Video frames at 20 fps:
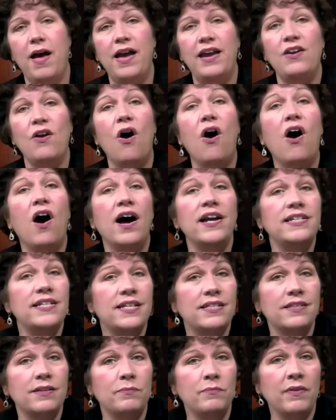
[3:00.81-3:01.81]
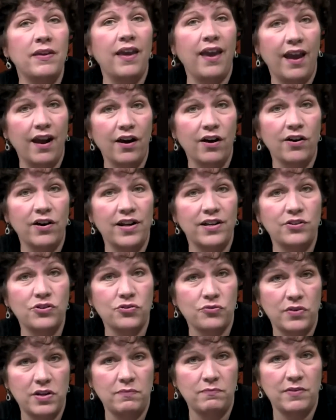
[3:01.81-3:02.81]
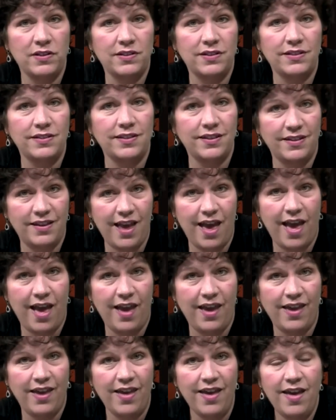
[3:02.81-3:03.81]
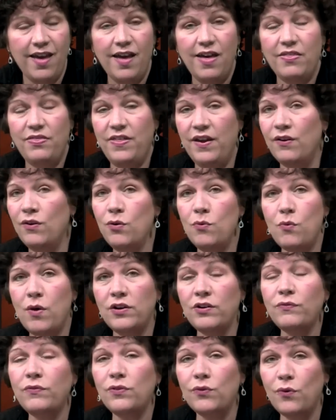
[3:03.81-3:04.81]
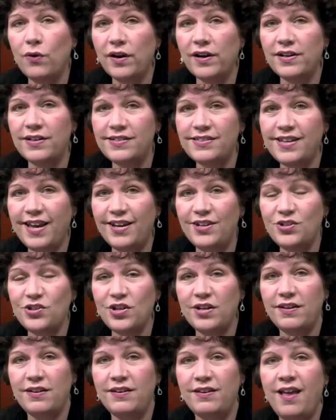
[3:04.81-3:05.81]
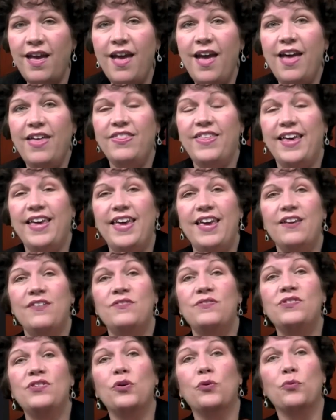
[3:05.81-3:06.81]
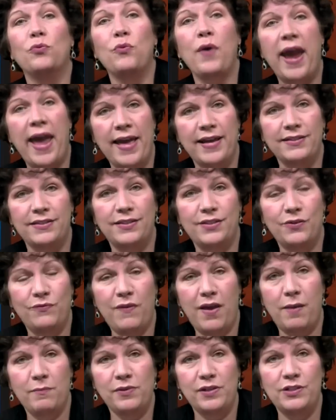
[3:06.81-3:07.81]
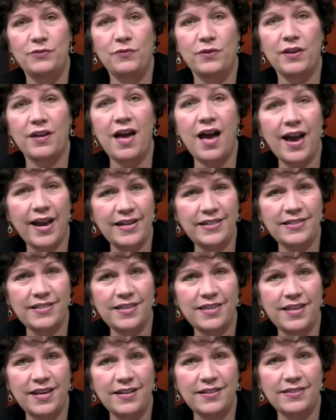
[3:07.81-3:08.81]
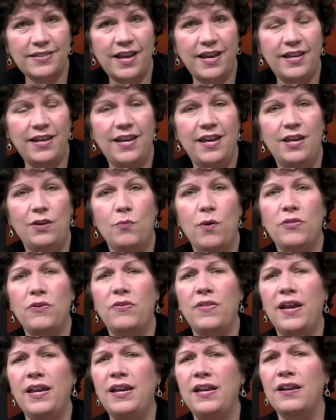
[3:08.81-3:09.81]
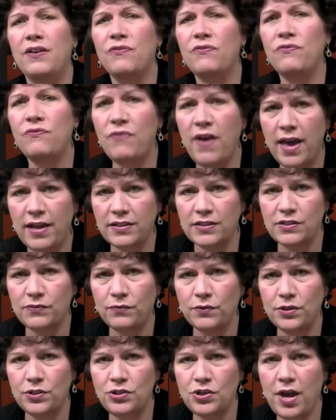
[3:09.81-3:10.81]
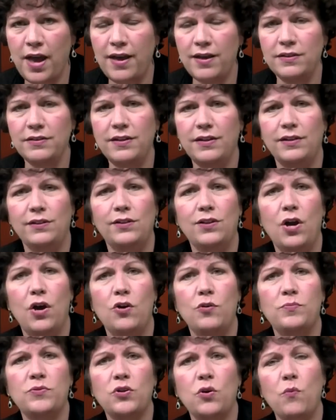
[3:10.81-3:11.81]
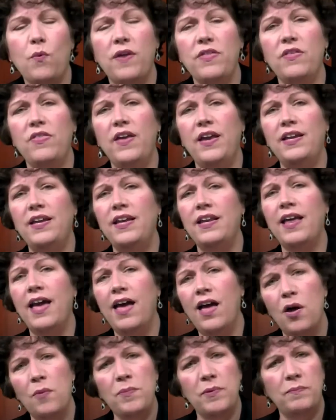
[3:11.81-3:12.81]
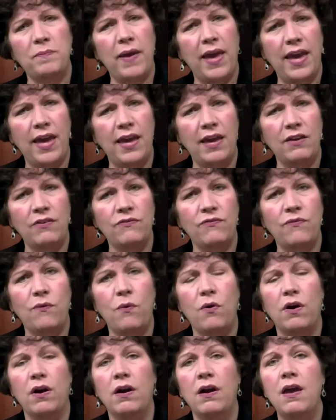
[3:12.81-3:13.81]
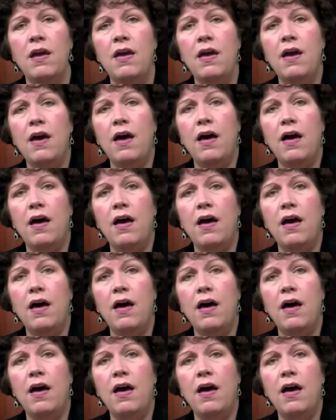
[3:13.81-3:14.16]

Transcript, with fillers: mine Autism Care and Treatment Today. They're a wonderful organization that gives grants to families for the kinds of things they need, whether they they need a fence for a child that elopes, or whether they need help in paying for